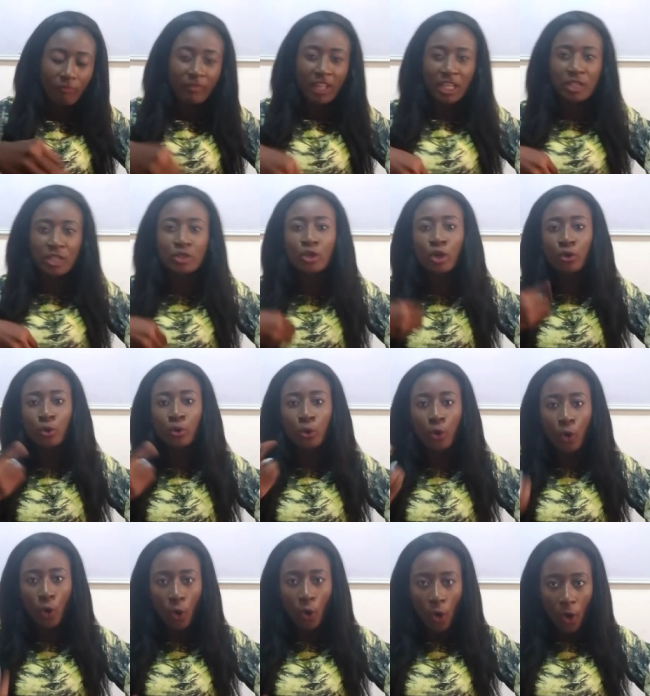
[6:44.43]
it's going to
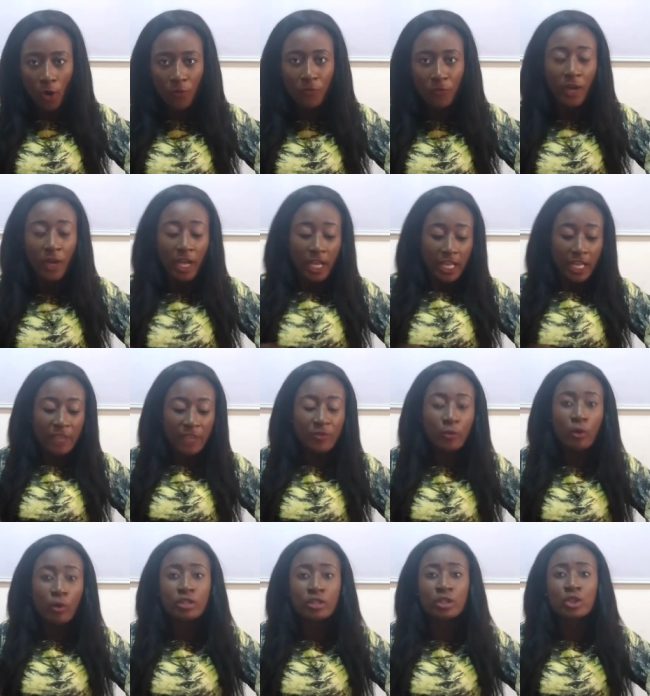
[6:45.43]
go off. If
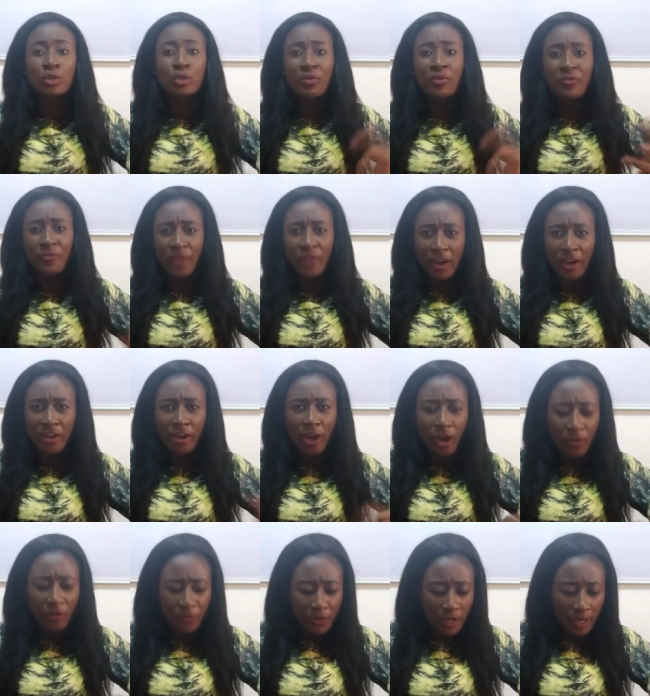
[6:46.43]
you want it to be very
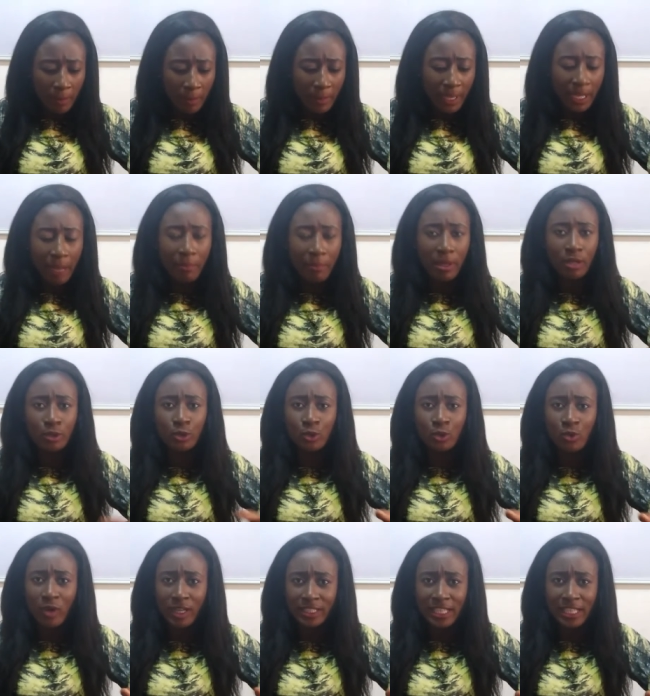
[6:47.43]
off, you can mark about
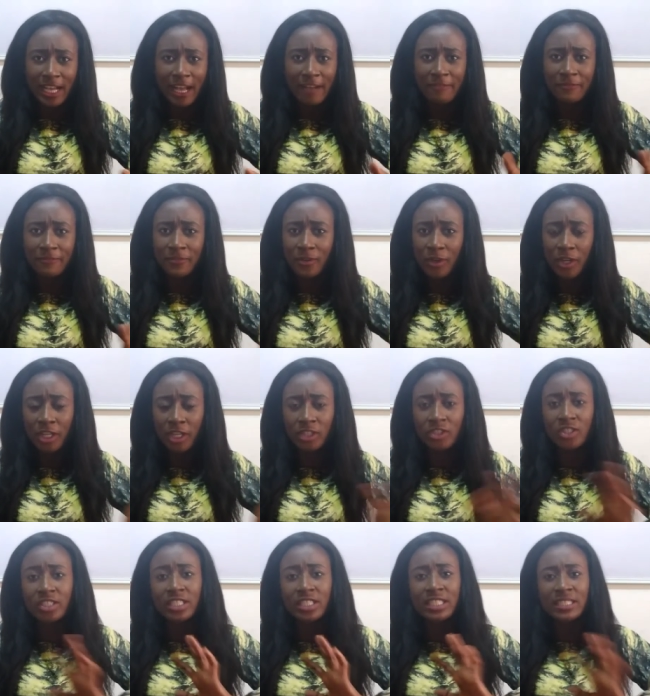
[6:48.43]
2.5, 3
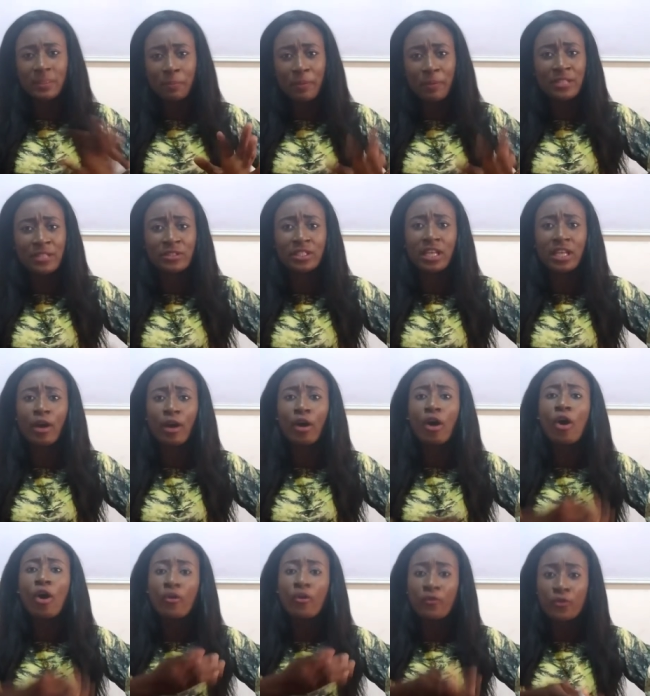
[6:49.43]
inches. It depends on how
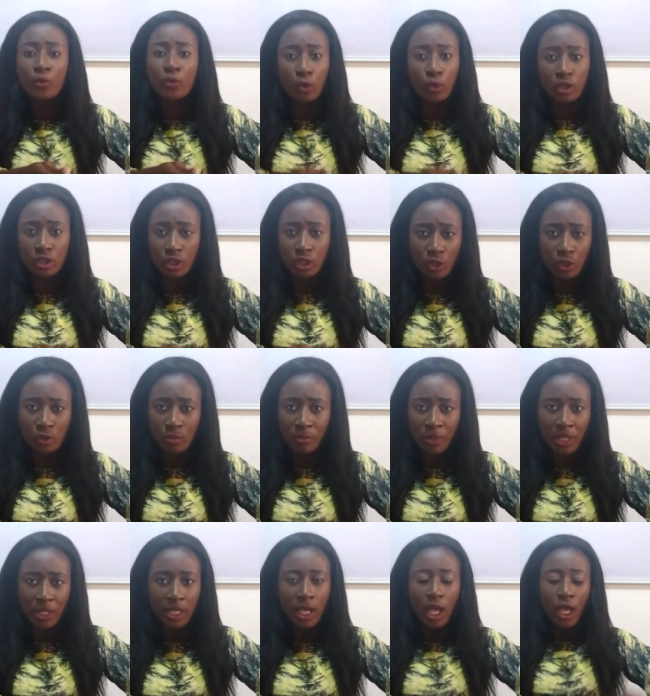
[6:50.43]
off you want it to
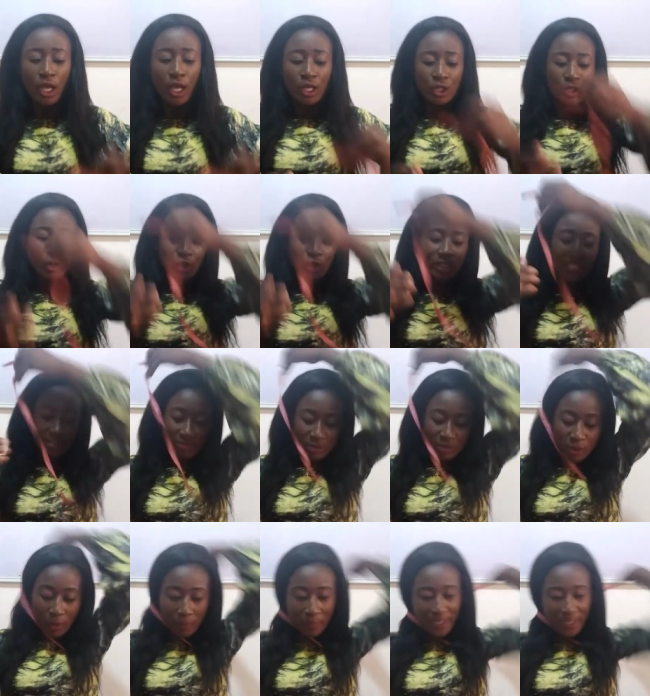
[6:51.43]
be. So there is
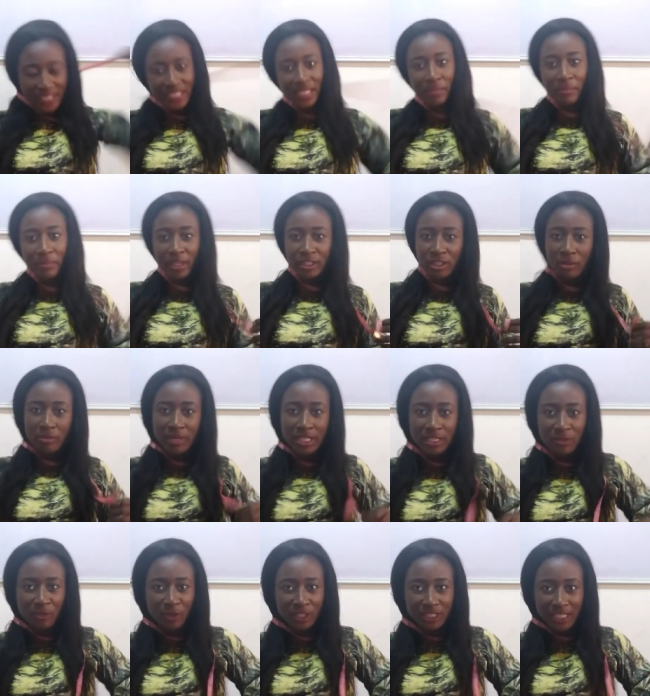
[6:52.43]
no basic
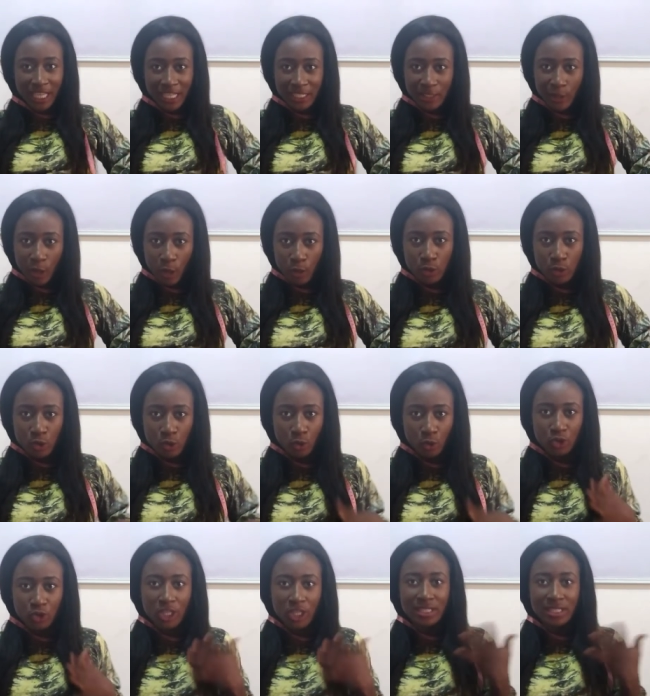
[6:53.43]
measurements for that
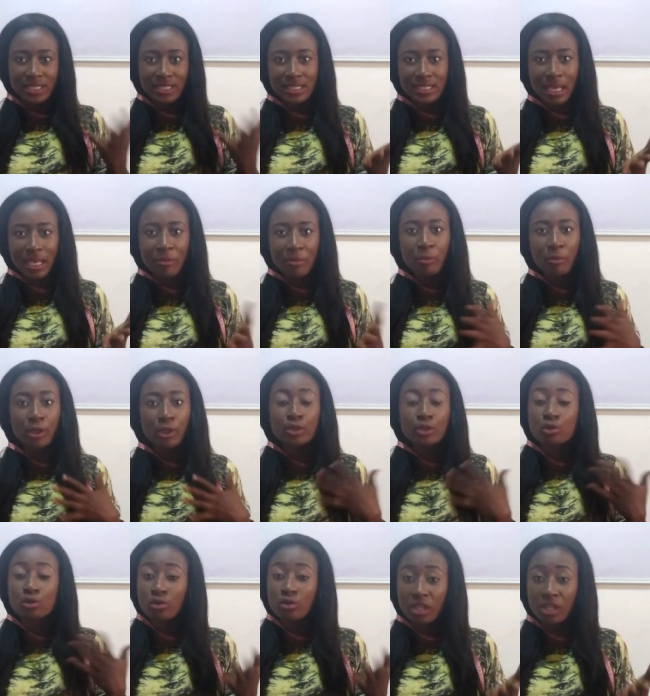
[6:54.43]
also. Just determine, but
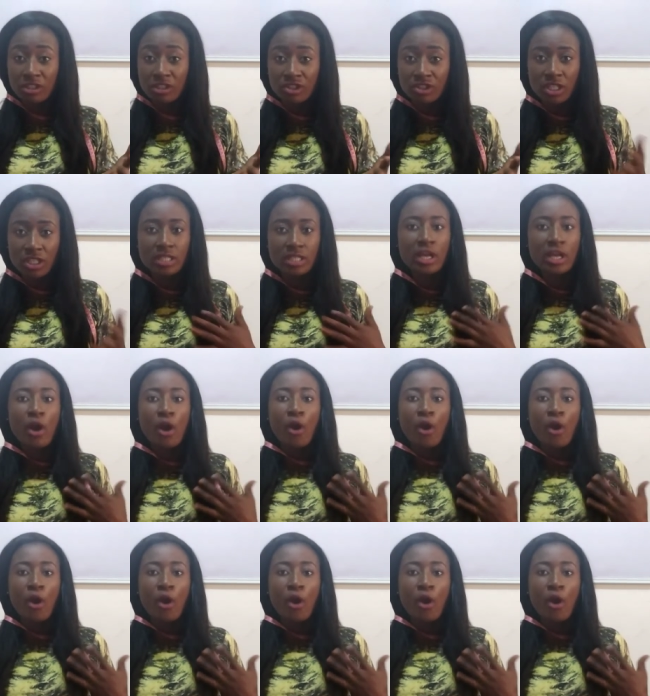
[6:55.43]
2 inches,